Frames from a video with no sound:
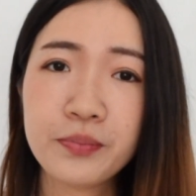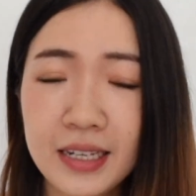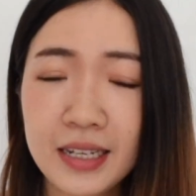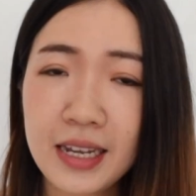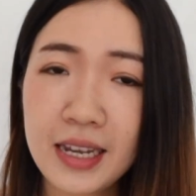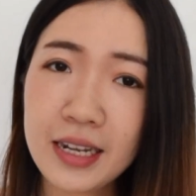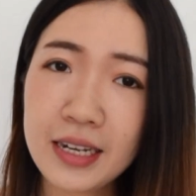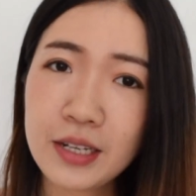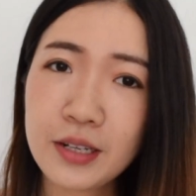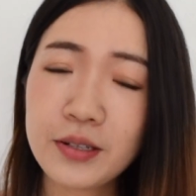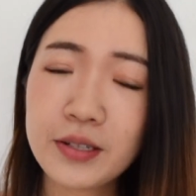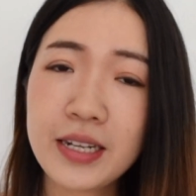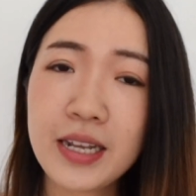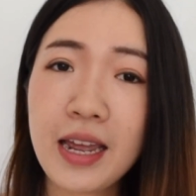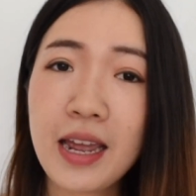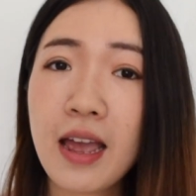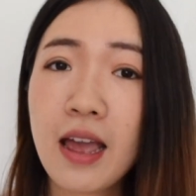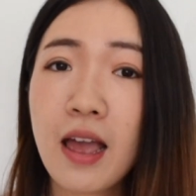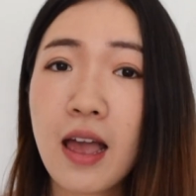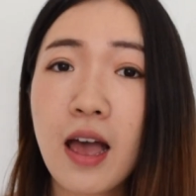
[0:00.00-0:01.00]
And you say,
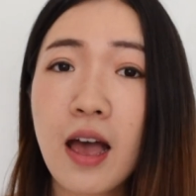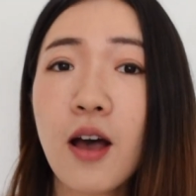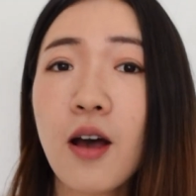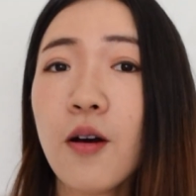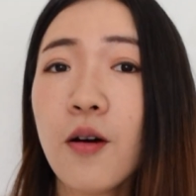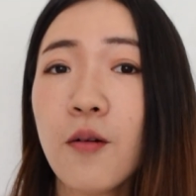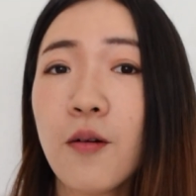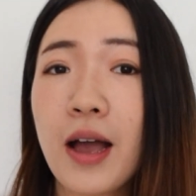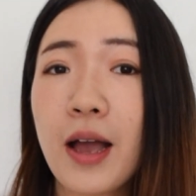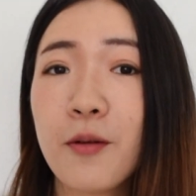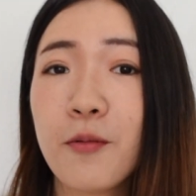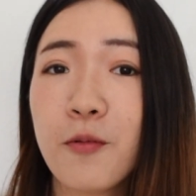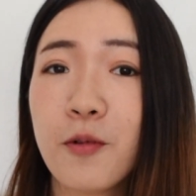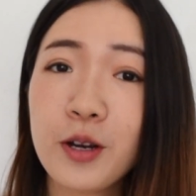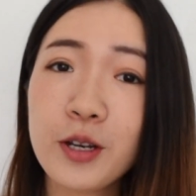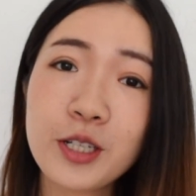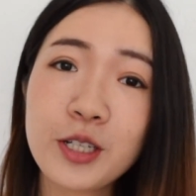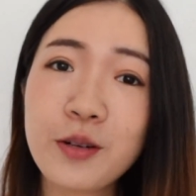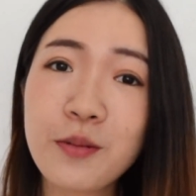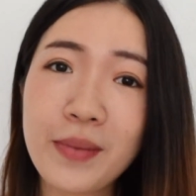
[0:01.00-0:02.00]
"Oh, I
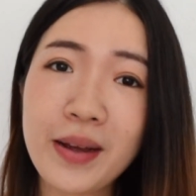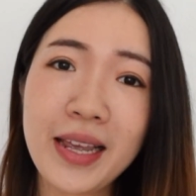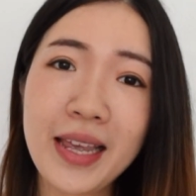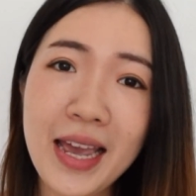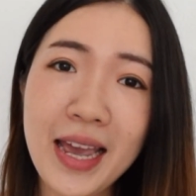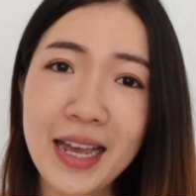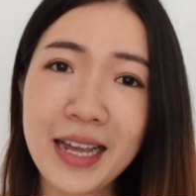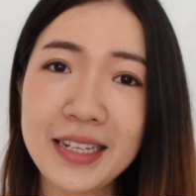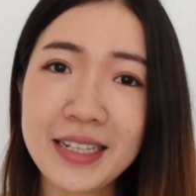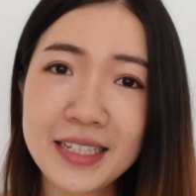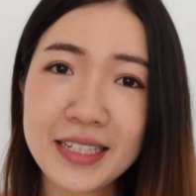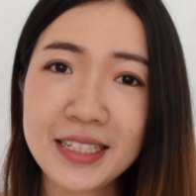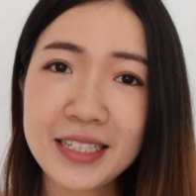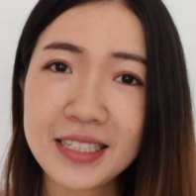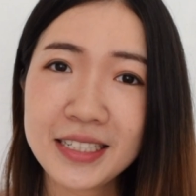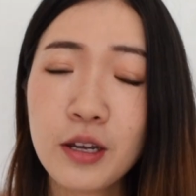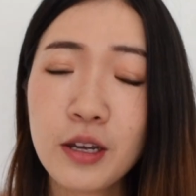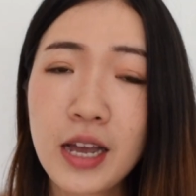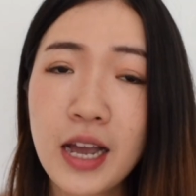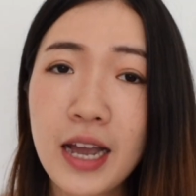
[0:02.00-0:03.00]
washed my hands."
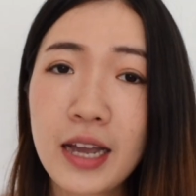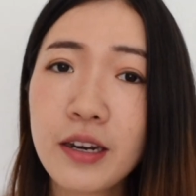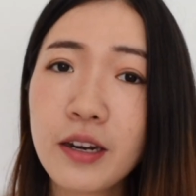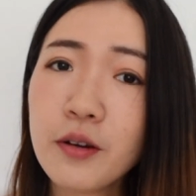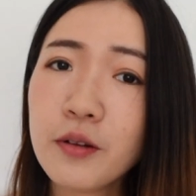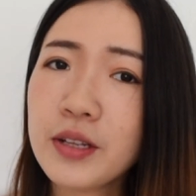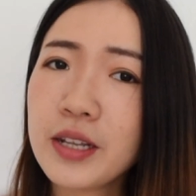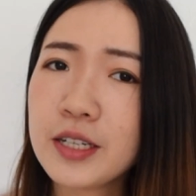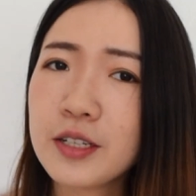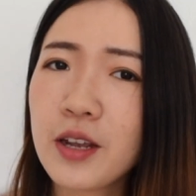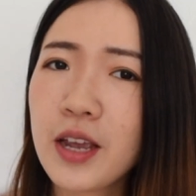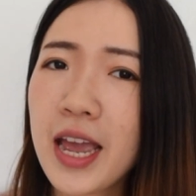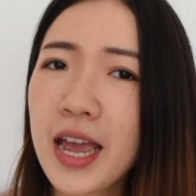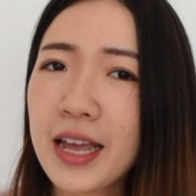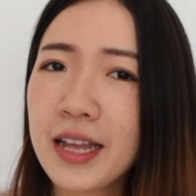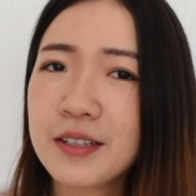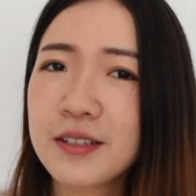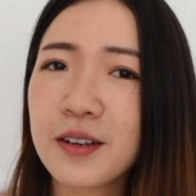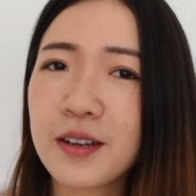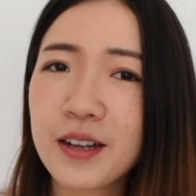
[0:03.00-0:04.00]
I know that your
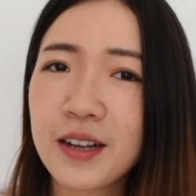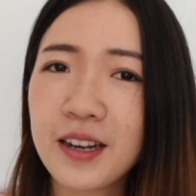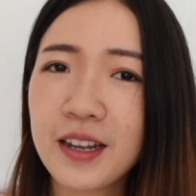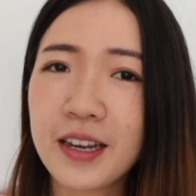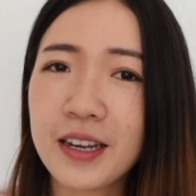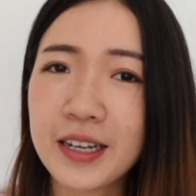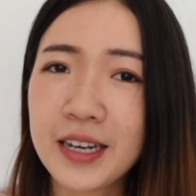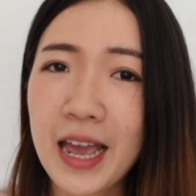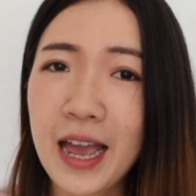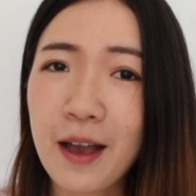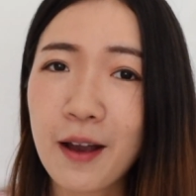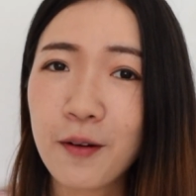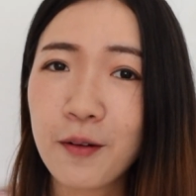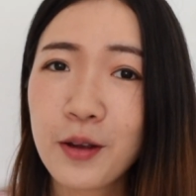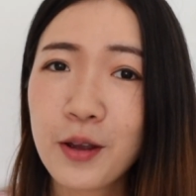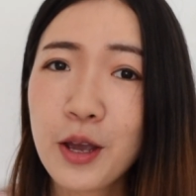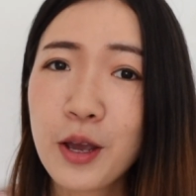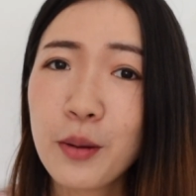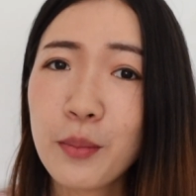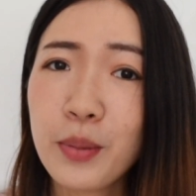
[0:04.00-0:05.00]
hands are clean now,
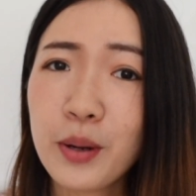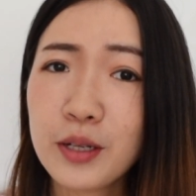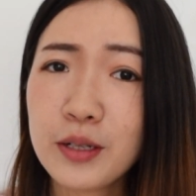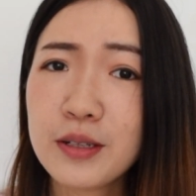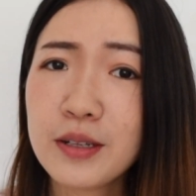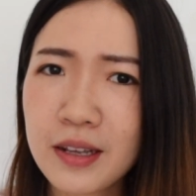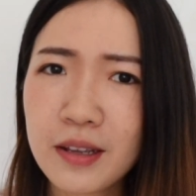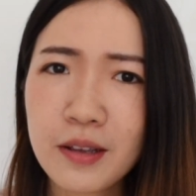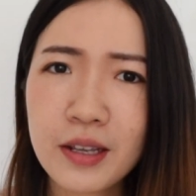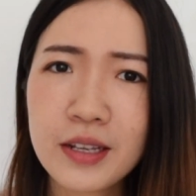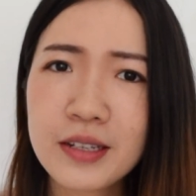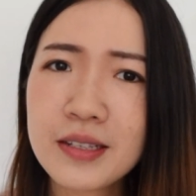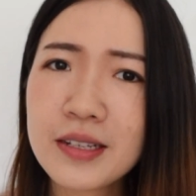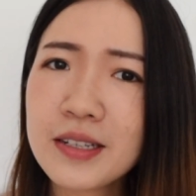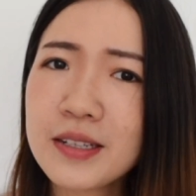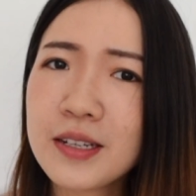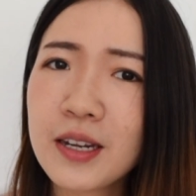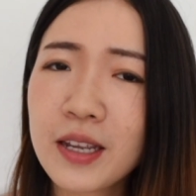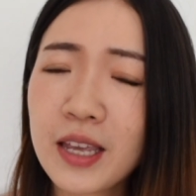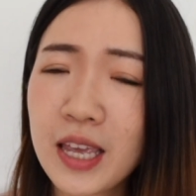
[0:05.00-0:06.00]
but is this
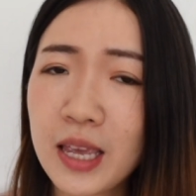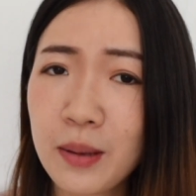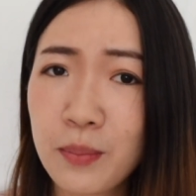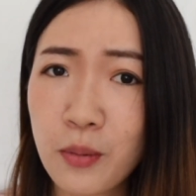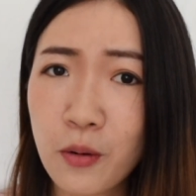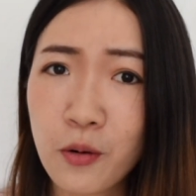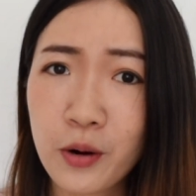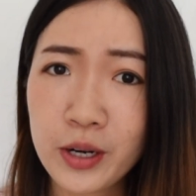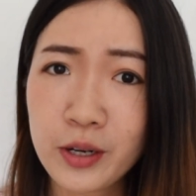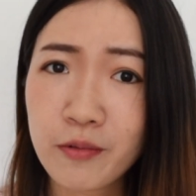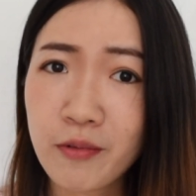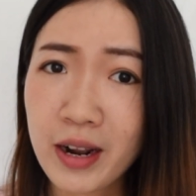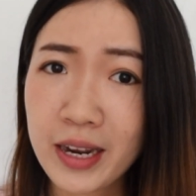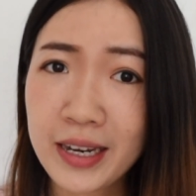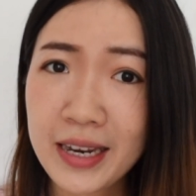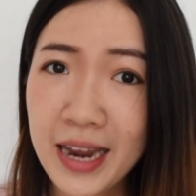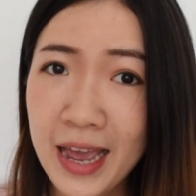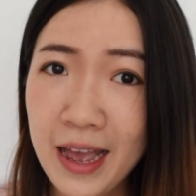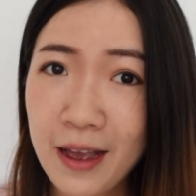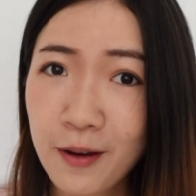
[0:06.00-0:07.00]
the key point right
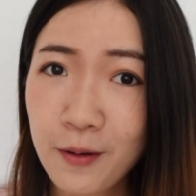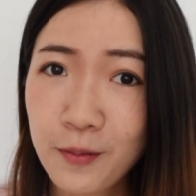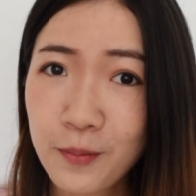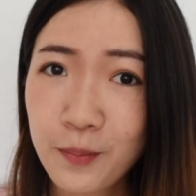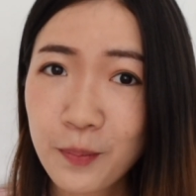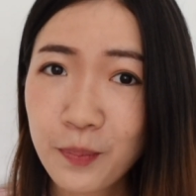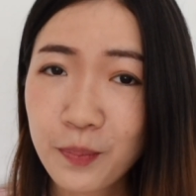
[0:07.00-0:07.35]
now?